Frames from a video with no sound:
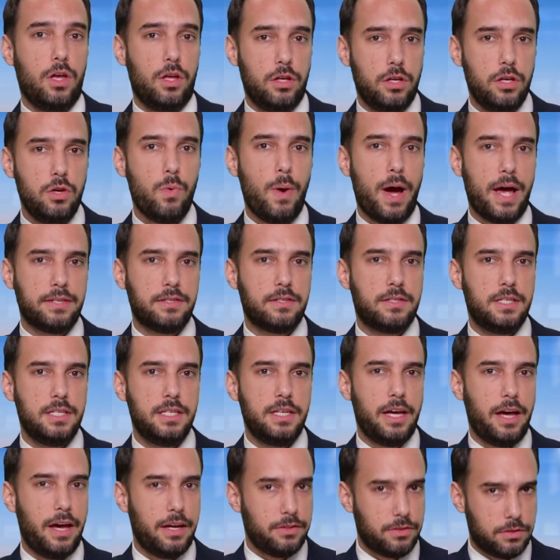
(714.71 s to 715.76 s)
U S
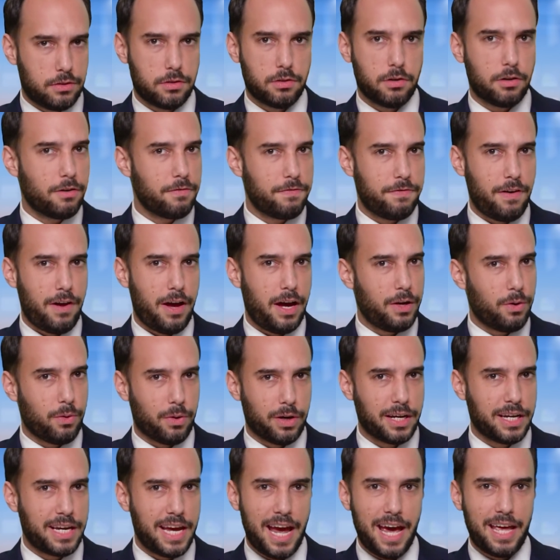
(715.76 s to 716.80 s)
D A certified
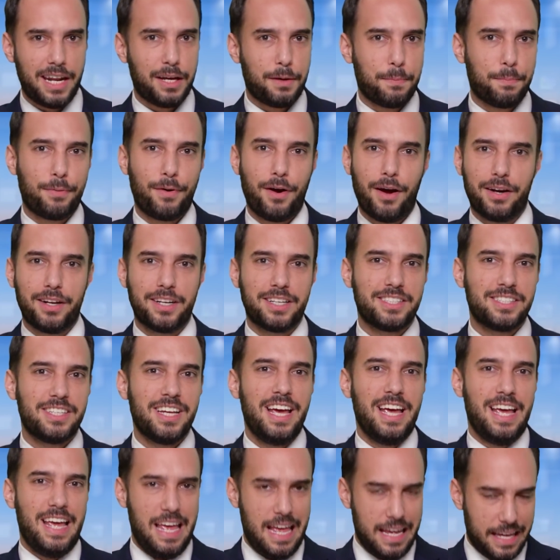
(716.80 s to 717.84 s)
organic products
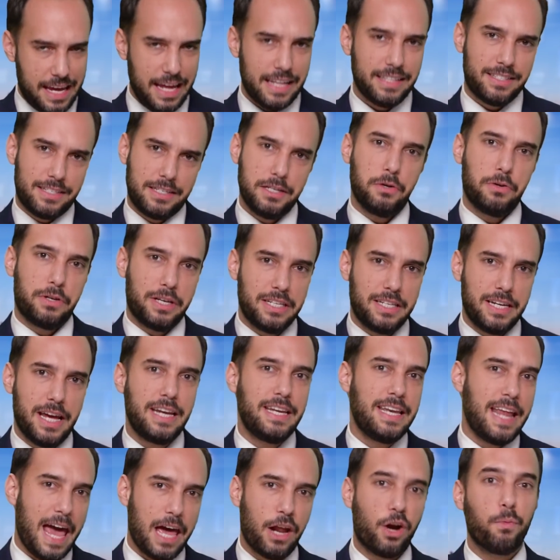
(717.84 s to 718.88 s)
can still
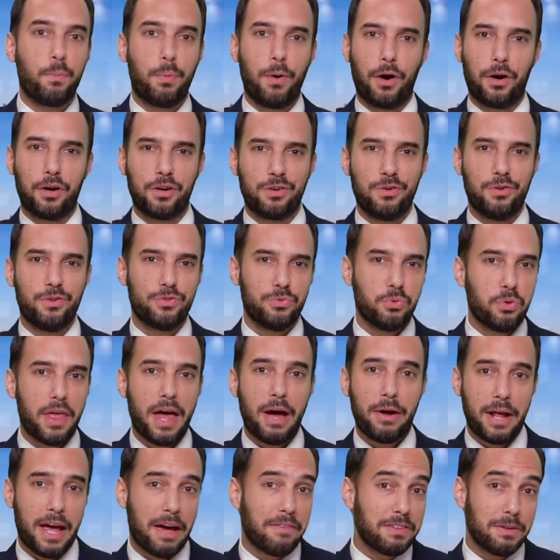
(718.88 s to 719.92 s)
contain nanoparticles
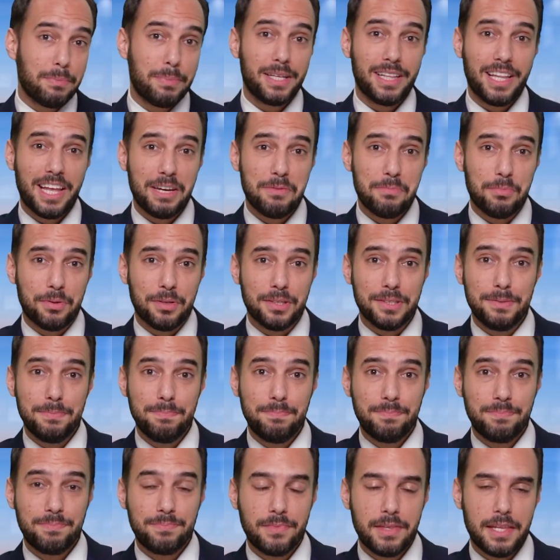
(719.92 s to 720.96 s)
without having to be labeled.
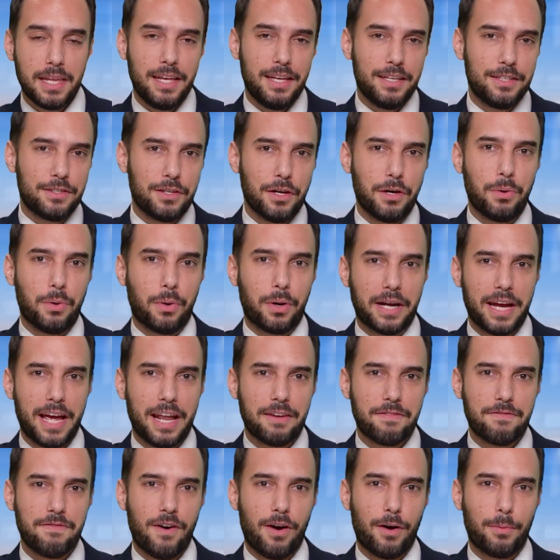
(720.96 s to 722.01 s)
So
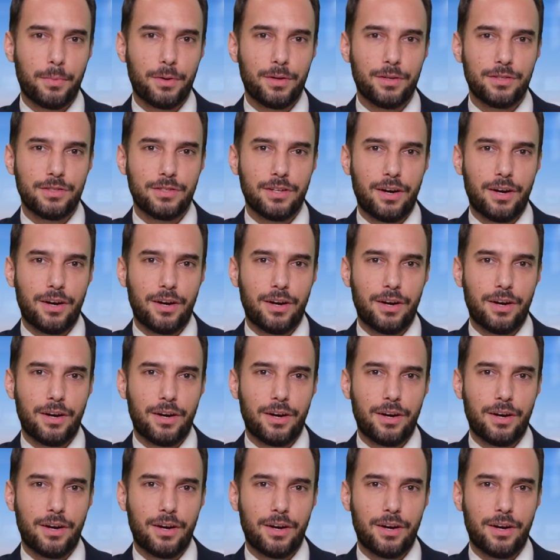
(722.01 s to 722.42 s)
organic farmers